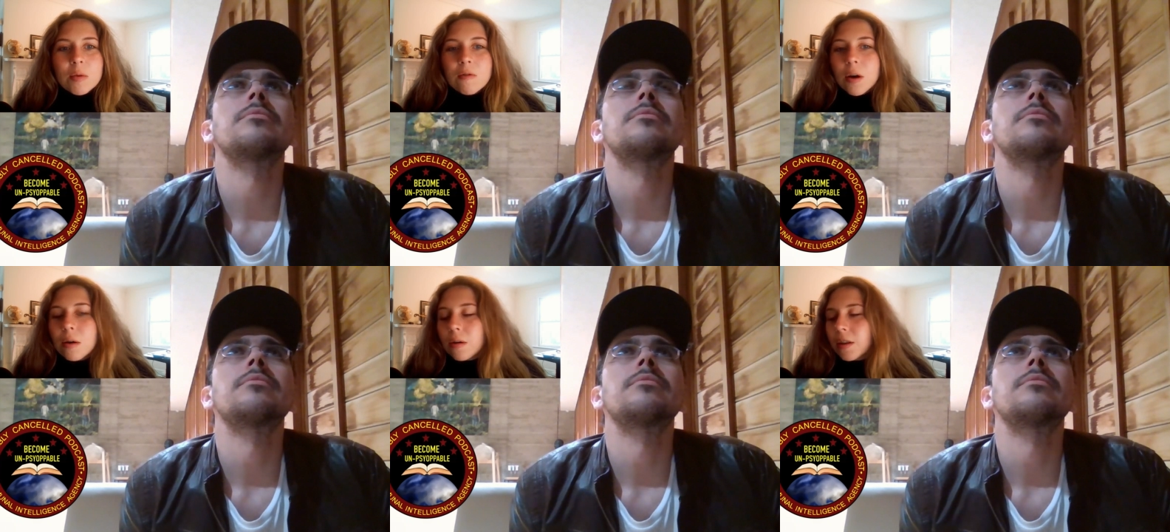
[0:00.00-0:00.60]
Speaker 1: some of
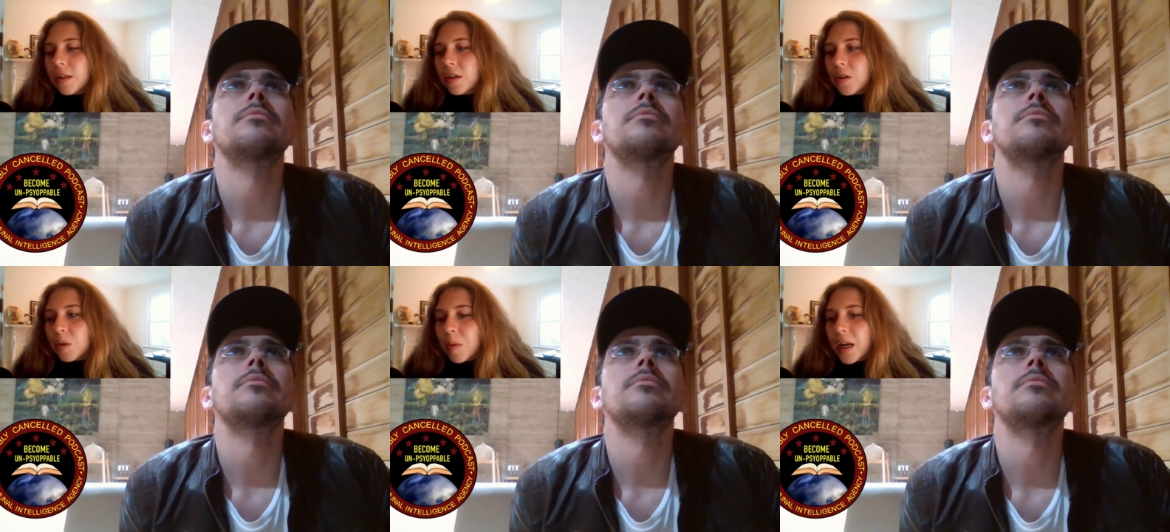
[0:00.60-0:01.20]
our
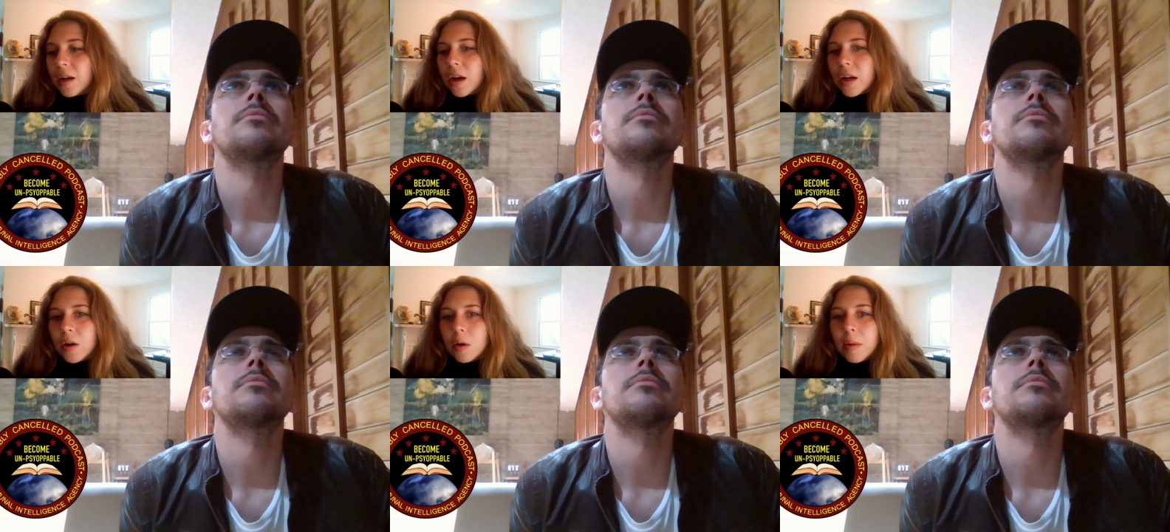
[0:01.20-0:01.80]
listeners might
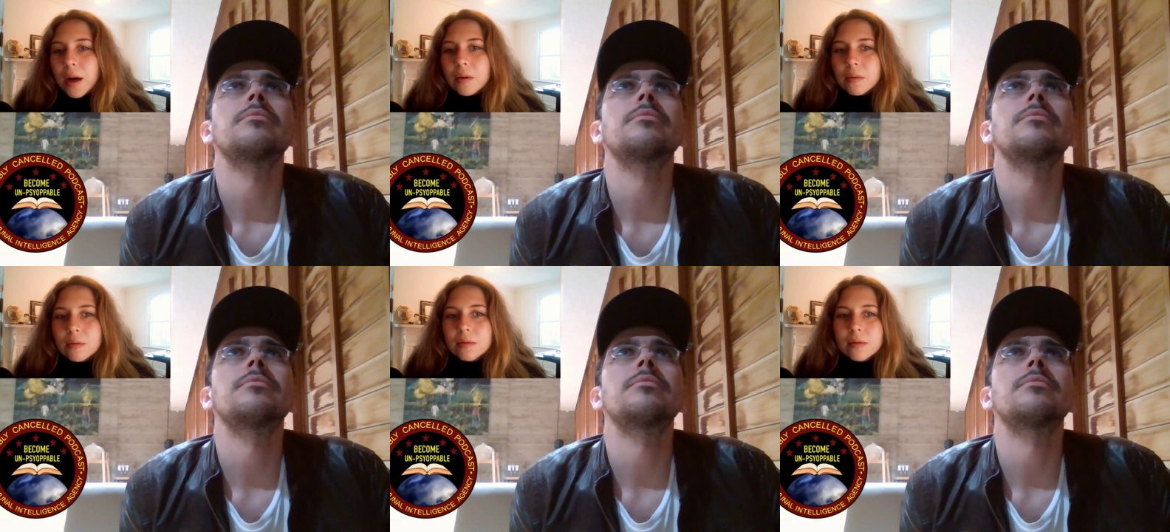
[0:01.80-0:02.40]
not know
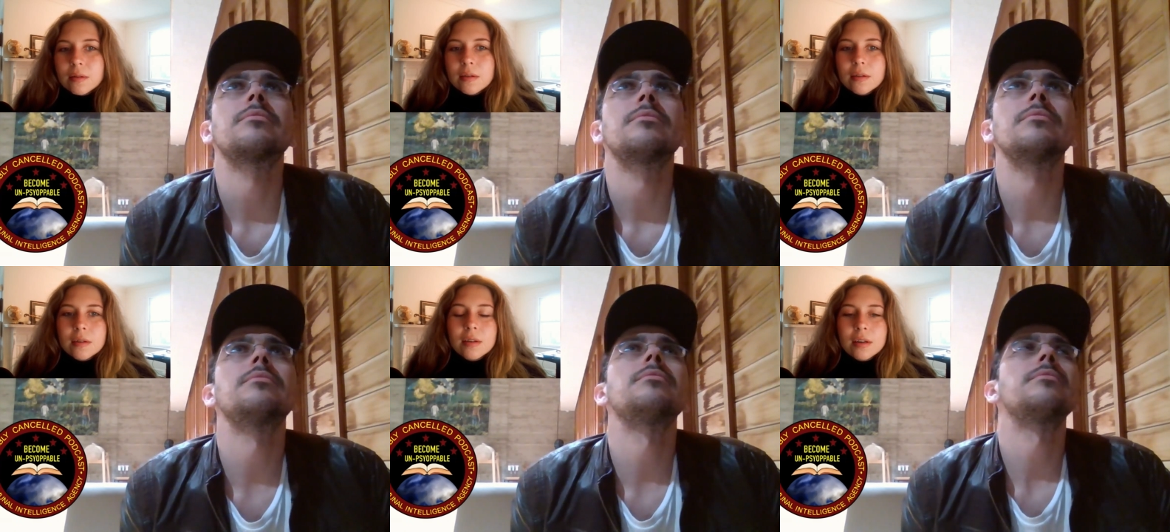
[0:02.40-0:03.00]
about?
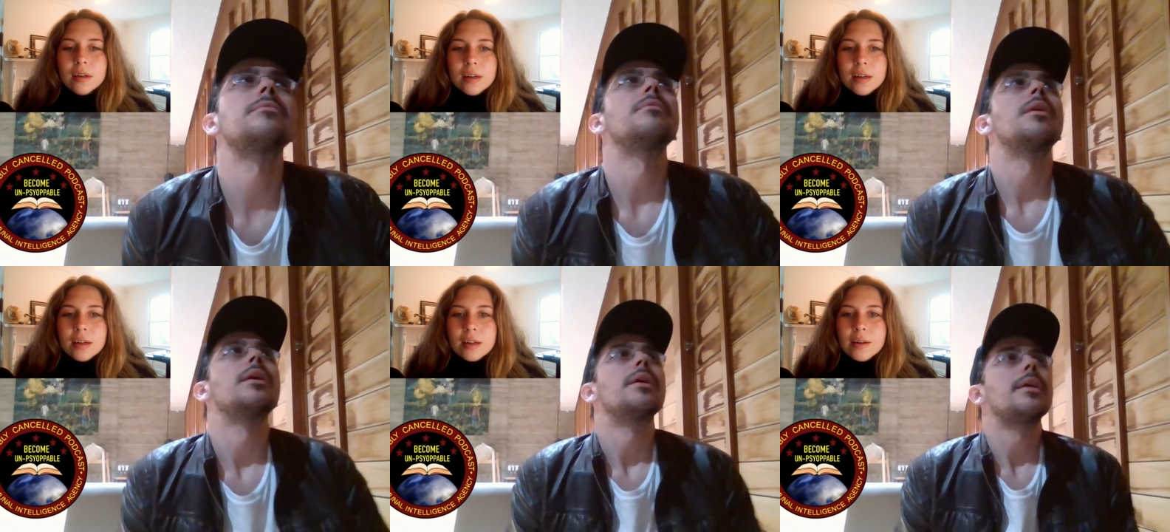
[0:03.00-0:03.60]
Speaker 2: Mm.
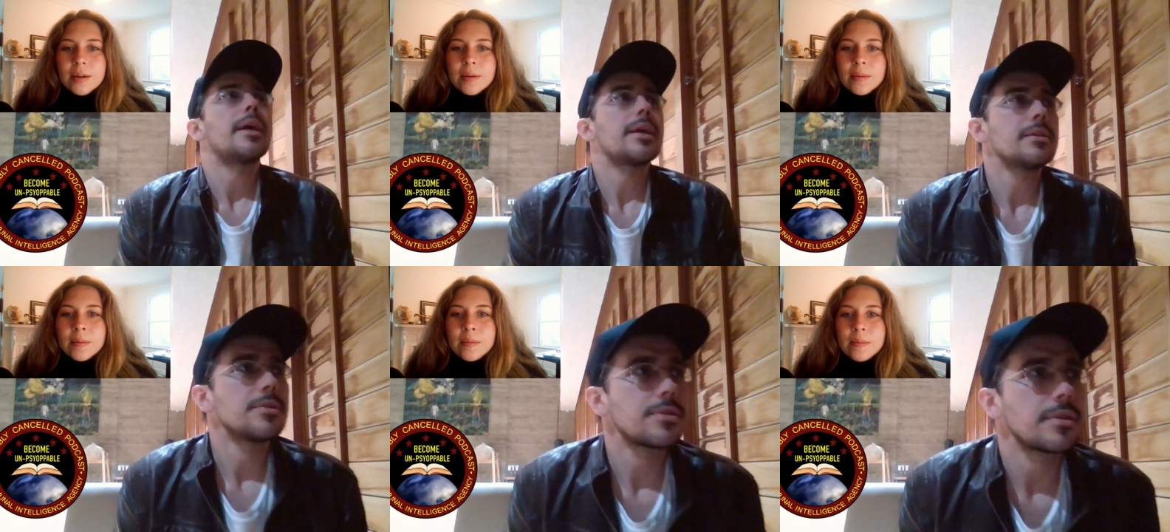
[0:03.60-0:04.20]
Yeah, I
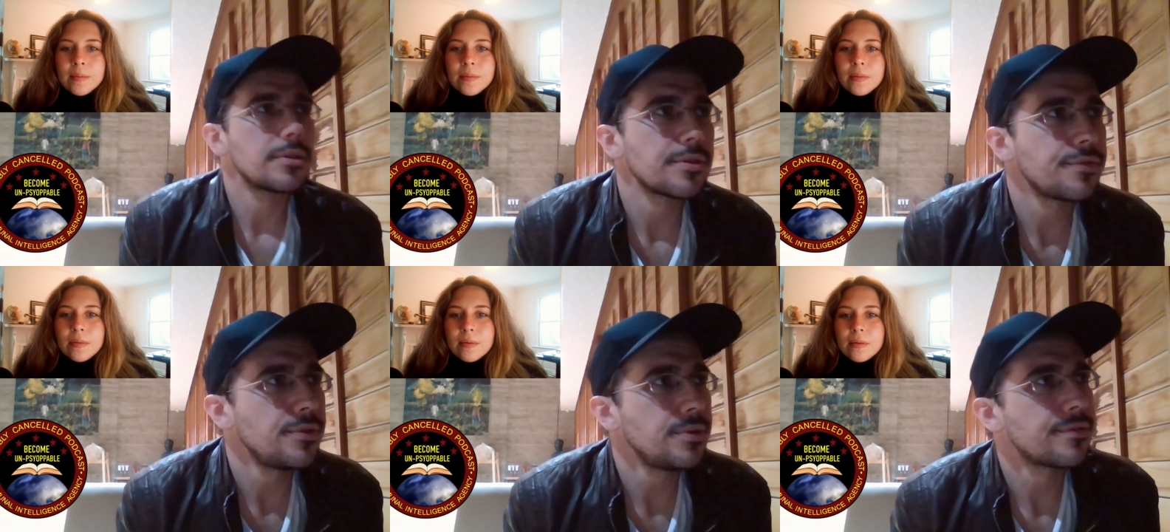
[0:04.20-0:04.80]
guess there's
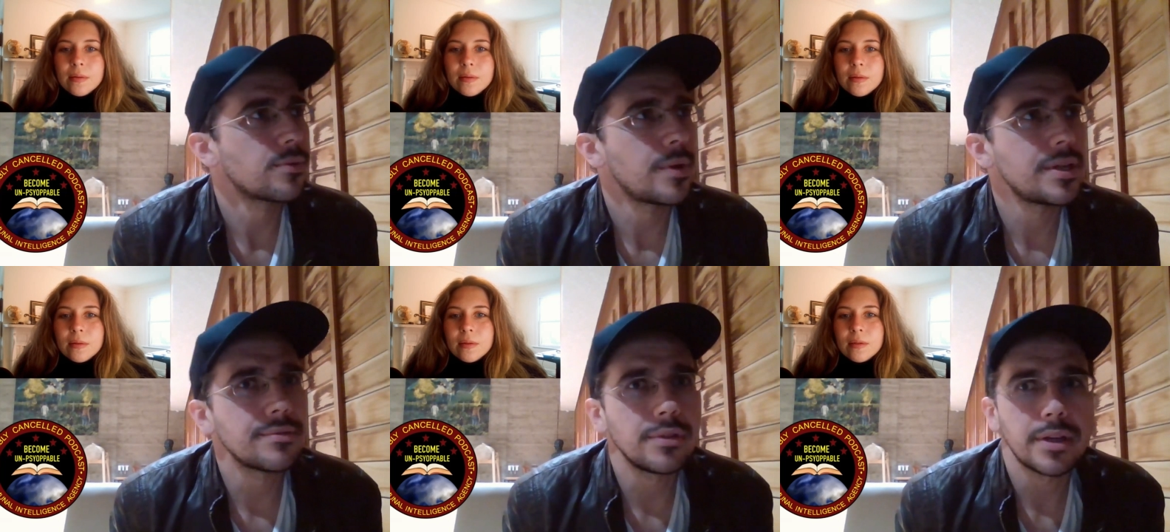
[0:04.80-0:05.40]
there's a few
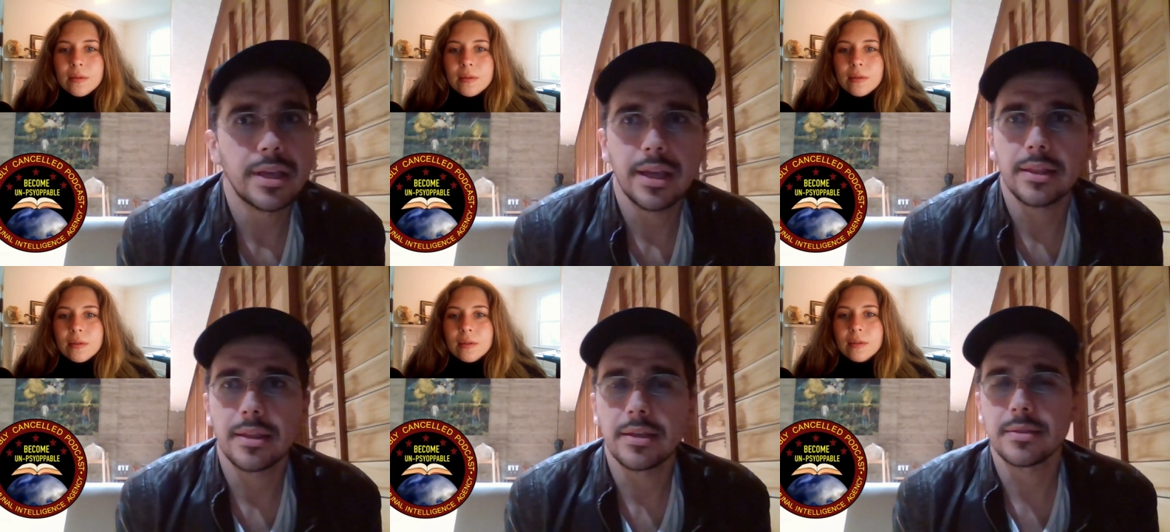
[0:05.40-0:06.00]
different ways of
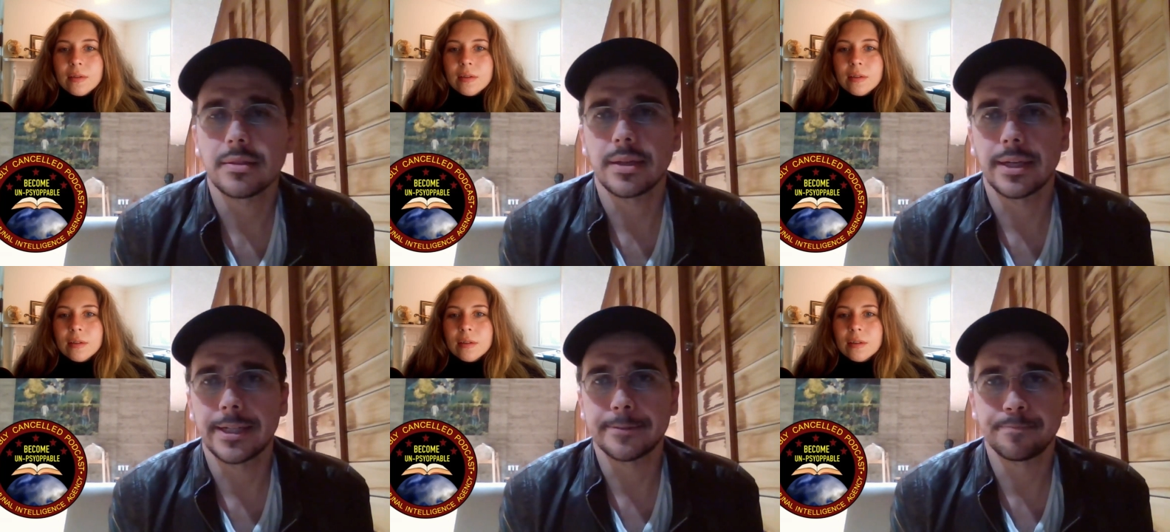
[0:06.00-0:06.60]
looking at this.
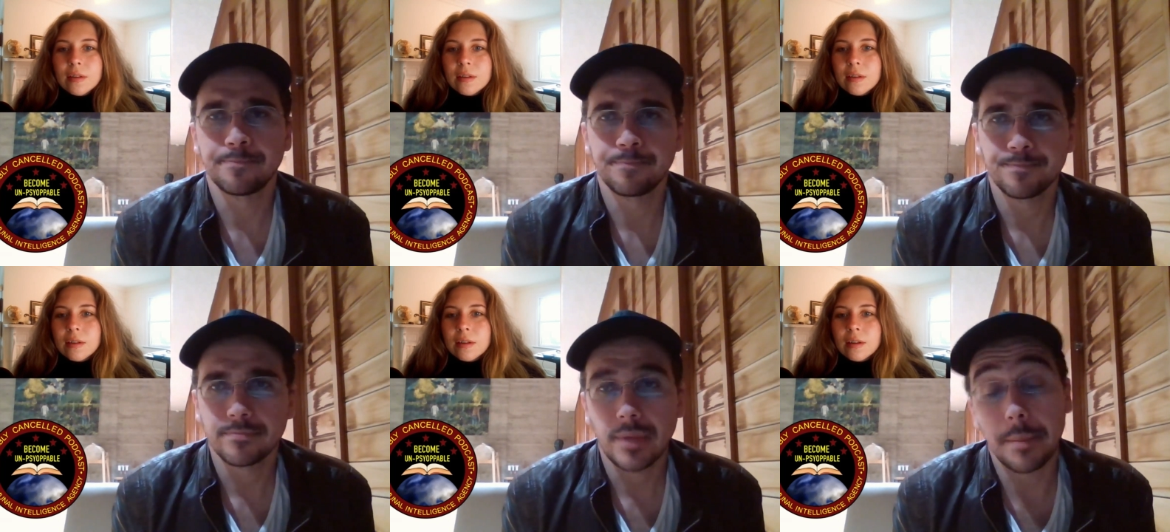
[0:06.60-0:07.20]

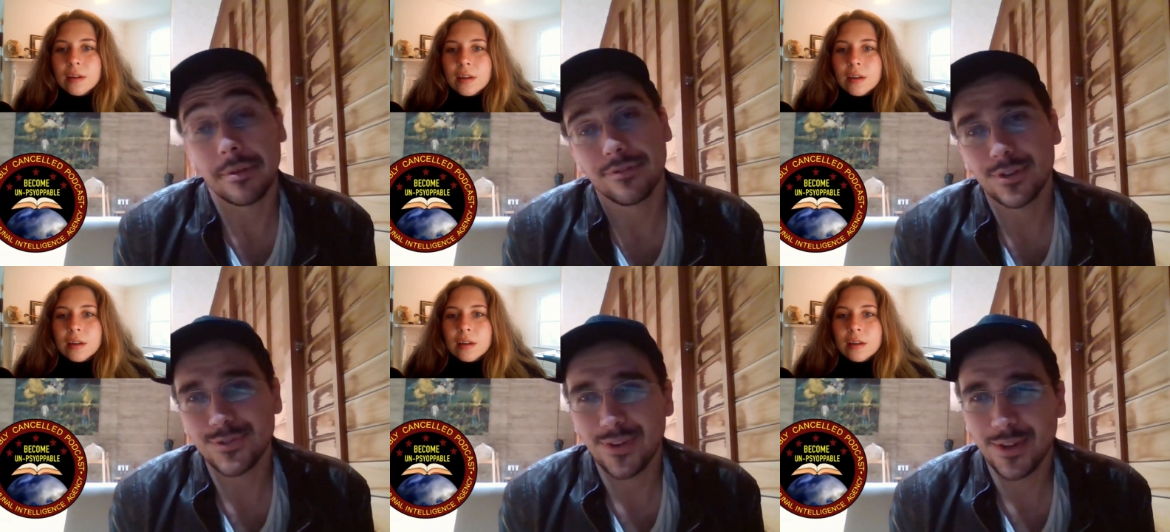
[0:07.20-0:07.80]
Um, I
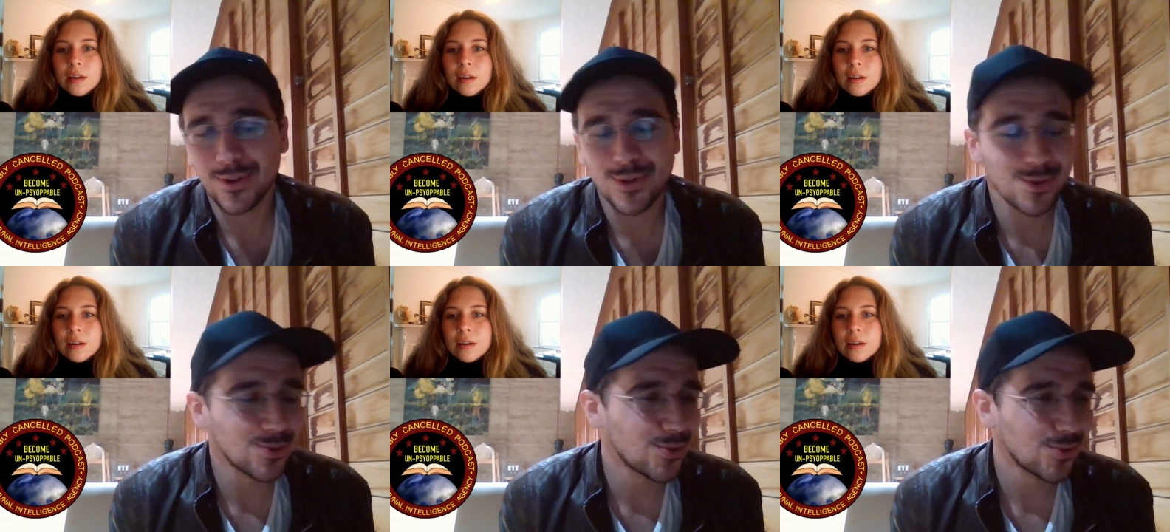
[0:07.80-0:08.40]
mean, first of all,
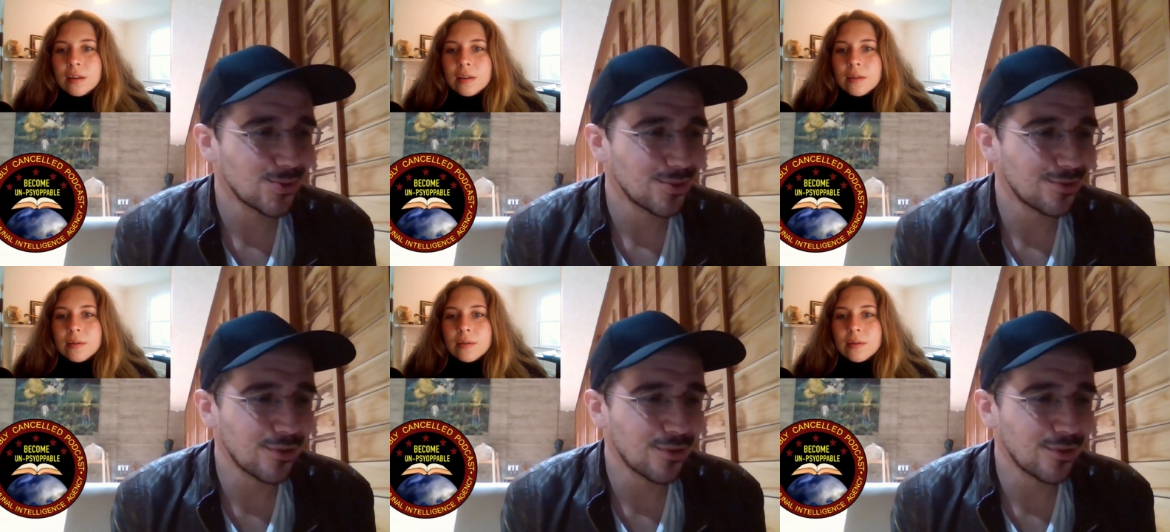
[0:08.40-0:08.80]
there, there's